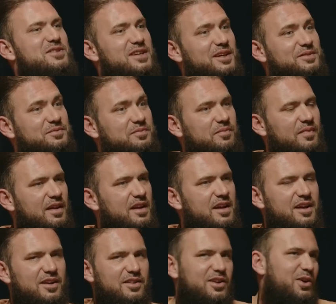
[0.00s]
that's it.
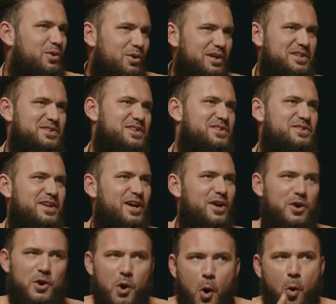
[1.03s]
The goalie sits
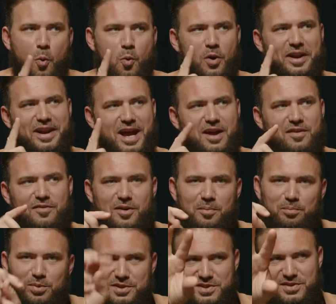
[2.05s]
there. No one
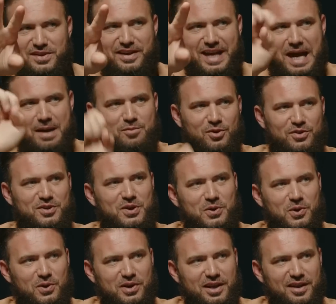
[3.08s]
ever puts the camera on the
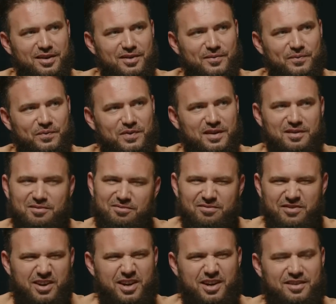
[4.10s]
goalie.
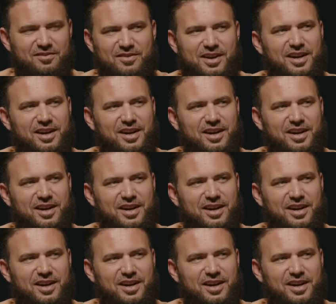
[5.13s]
Very,